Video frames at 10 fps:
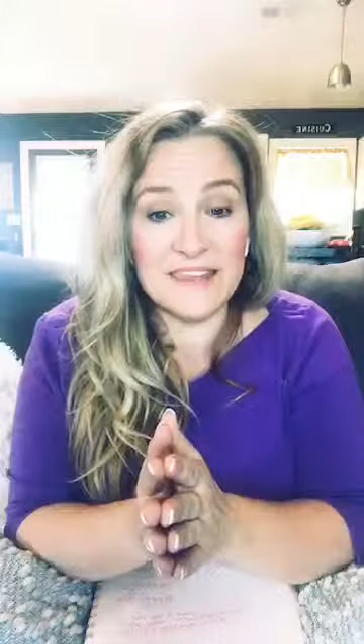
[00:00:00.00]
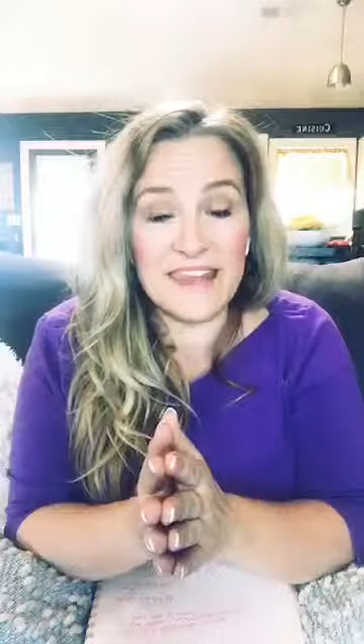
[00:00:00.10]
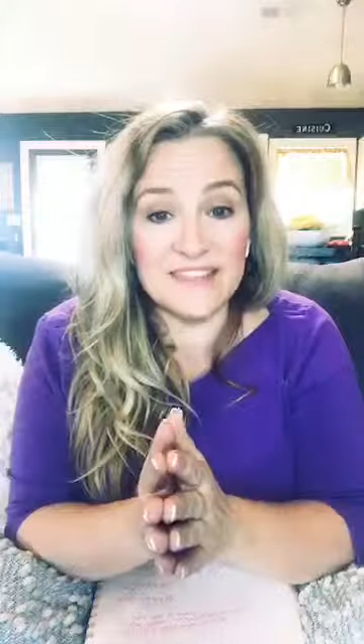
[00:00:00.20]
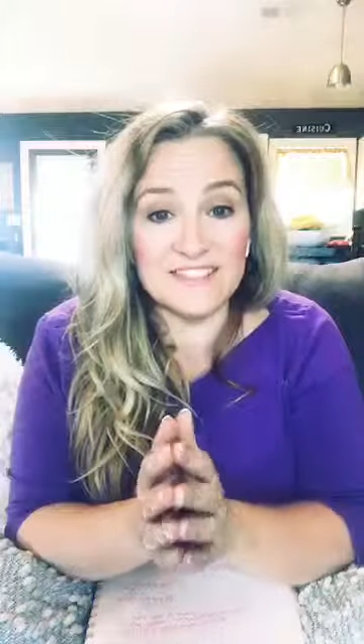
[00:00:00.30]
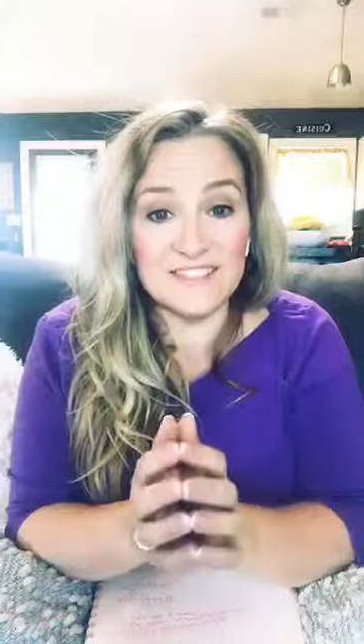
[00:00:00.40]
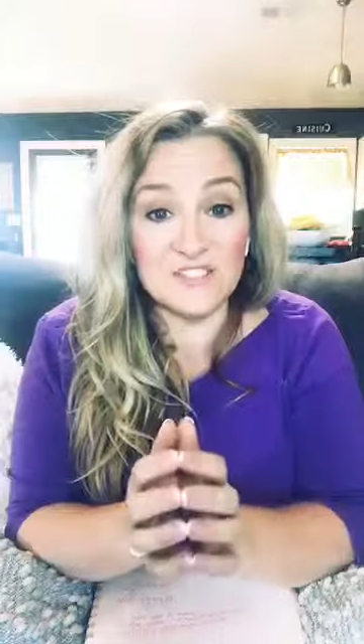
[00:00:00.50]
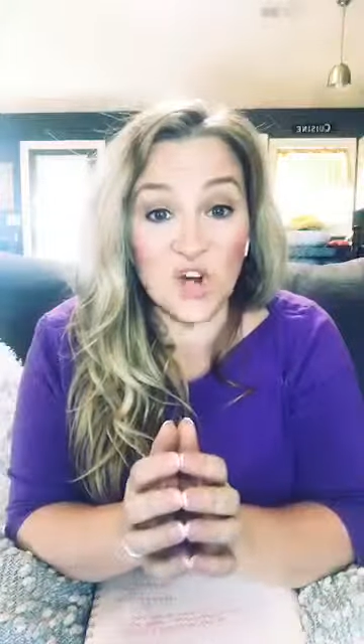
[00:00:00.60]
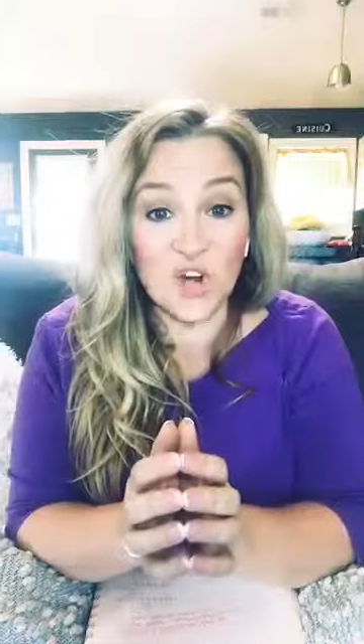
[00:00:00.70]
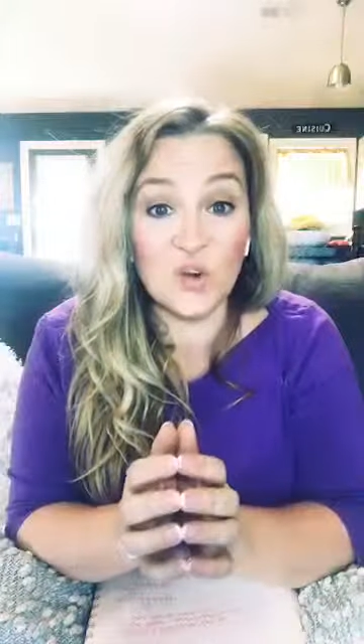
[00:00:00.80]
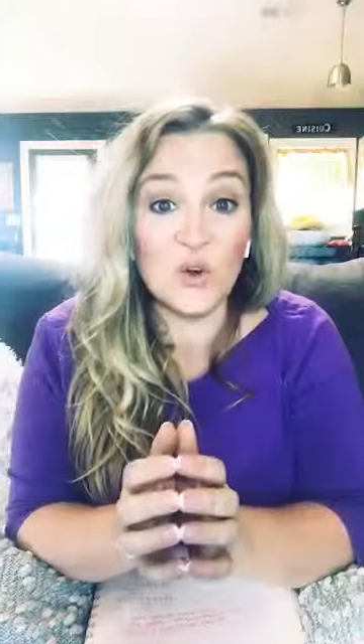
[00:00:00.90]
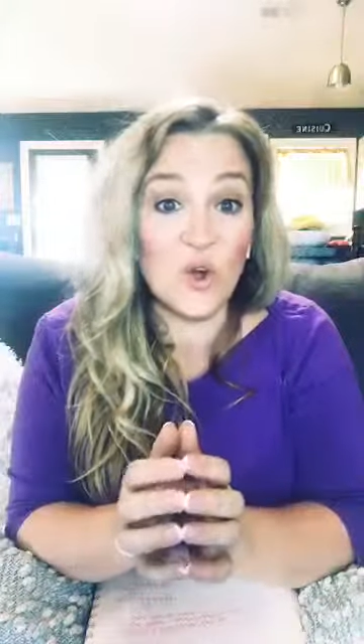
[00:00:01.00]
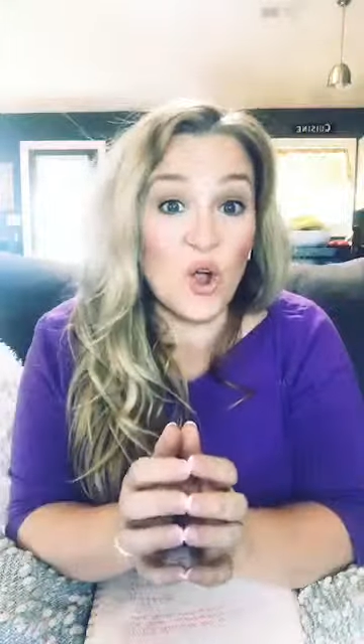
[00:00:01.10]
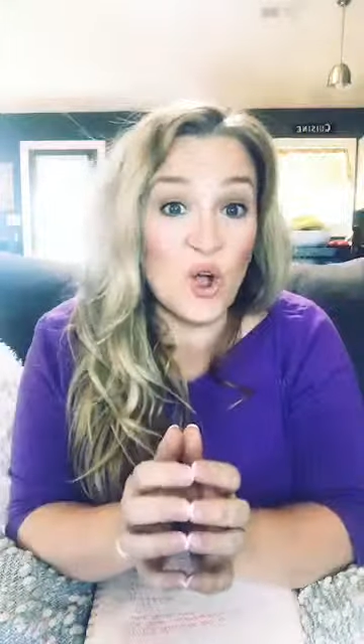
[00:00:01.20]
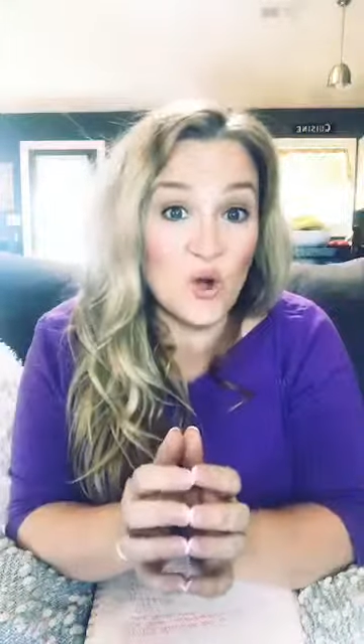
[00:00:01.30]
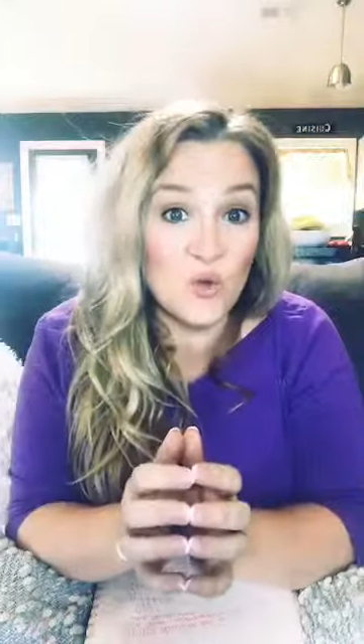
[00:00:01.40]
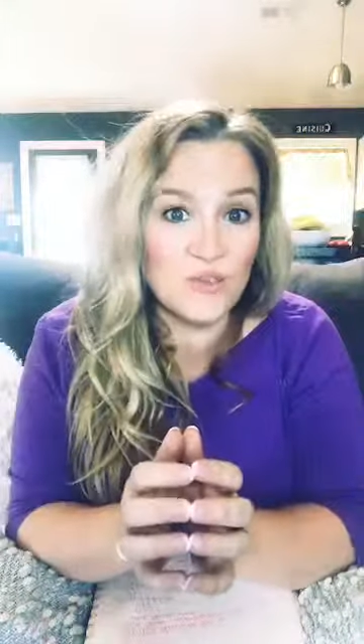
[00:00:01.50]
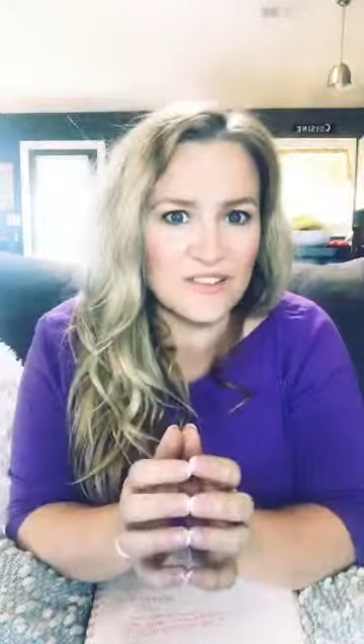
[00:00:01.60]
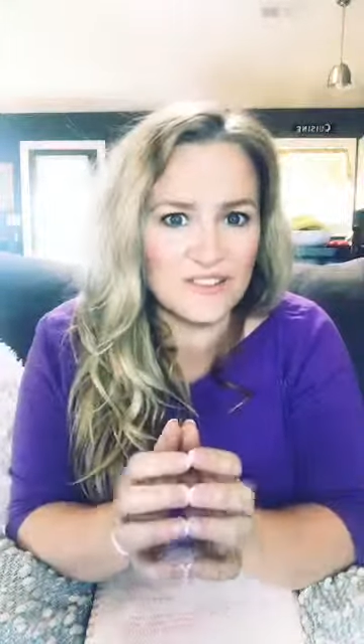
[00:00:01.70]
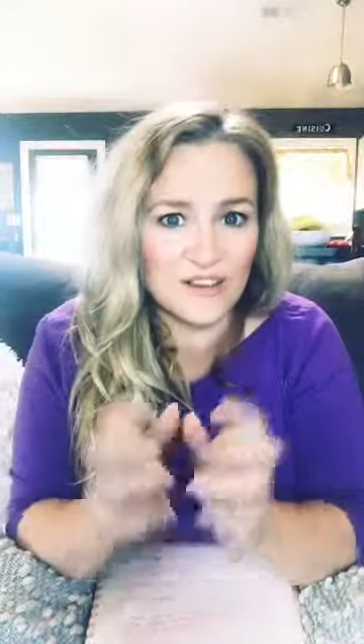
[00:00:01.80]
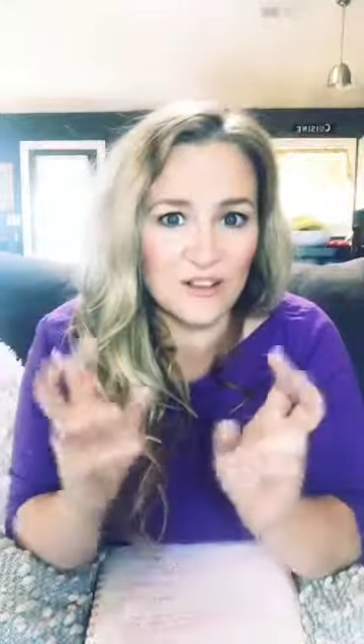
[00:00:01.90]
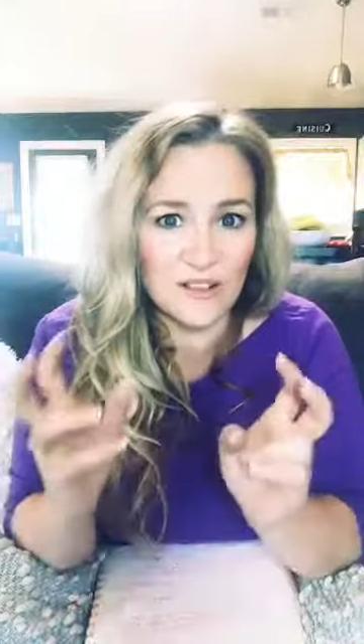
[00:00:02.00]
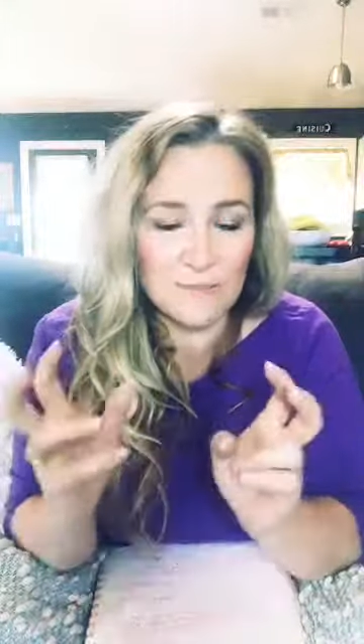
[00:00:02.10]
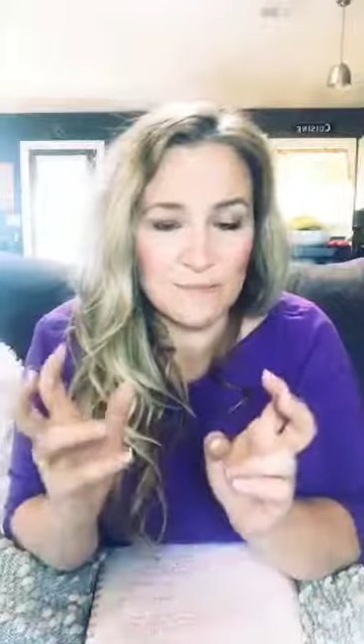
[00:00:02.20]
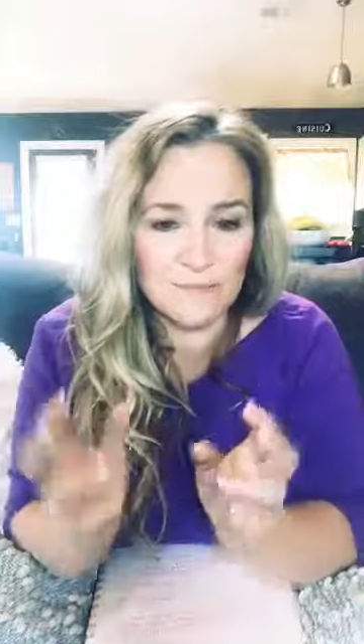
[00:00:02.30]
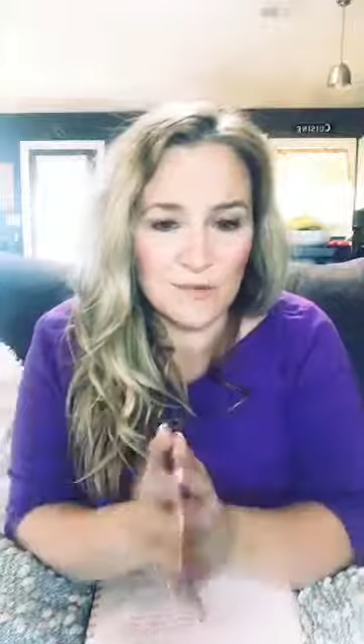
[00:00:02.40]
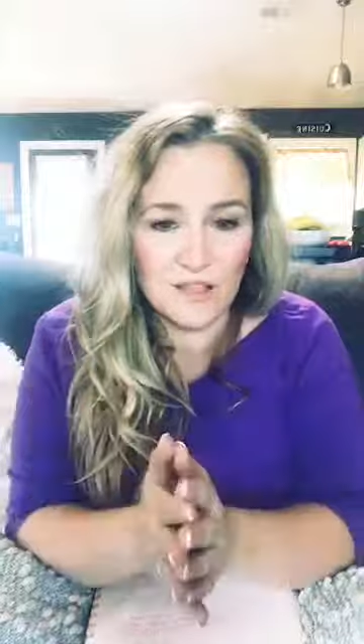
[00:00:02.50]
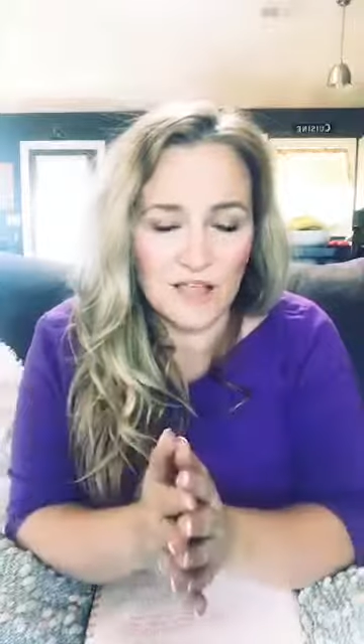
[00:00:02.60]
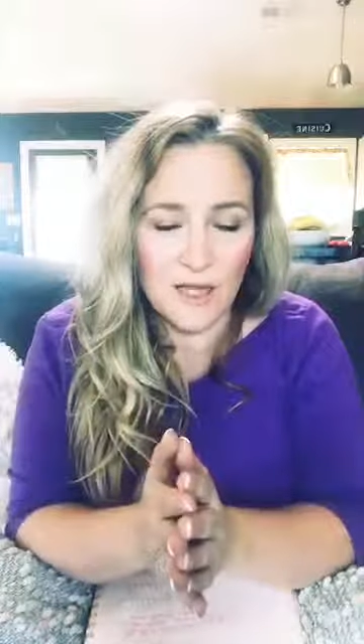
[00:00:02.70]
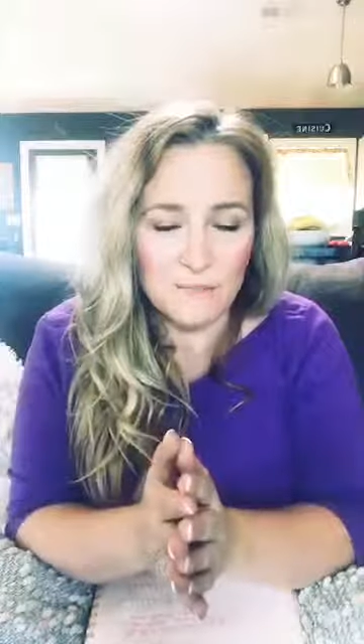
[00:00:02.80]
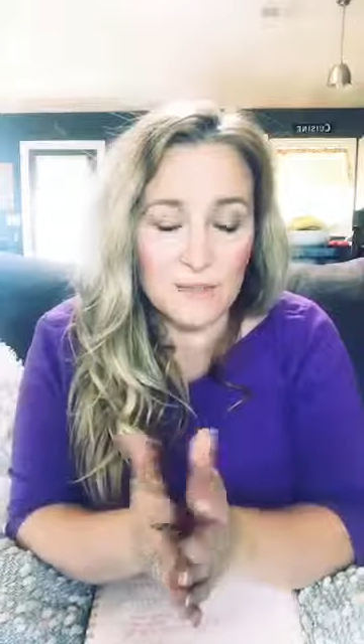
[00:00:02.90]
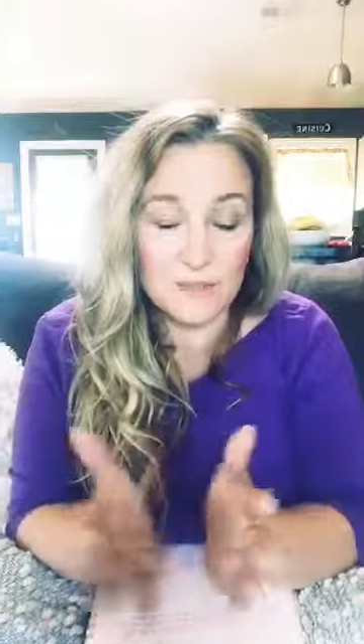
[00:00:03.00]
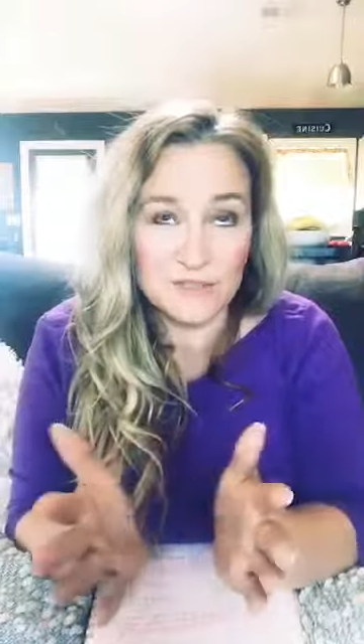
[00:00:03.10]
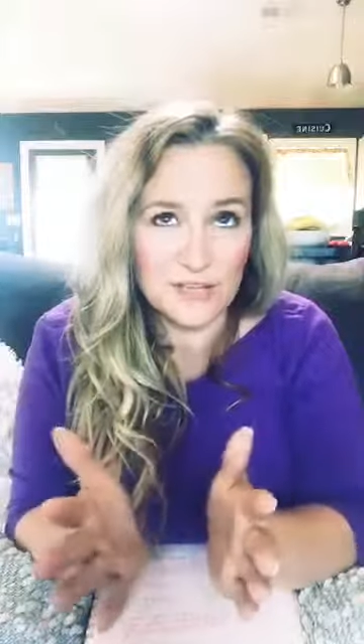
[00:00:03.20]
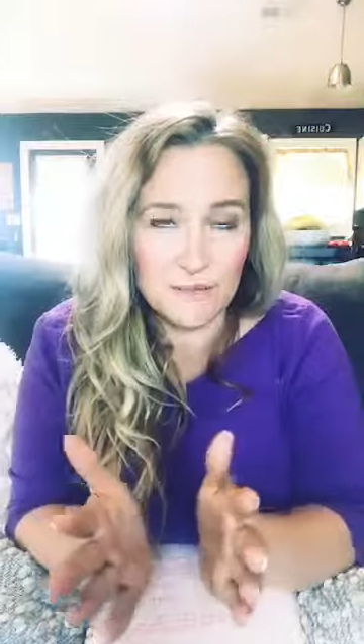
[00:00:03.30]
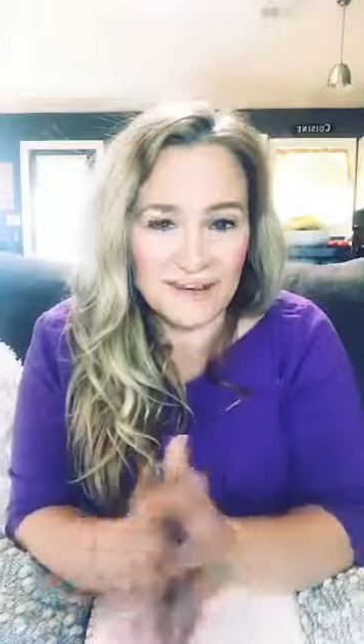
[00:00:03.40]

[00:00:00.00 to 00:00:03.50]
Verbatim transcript: began to start her own little club, membership,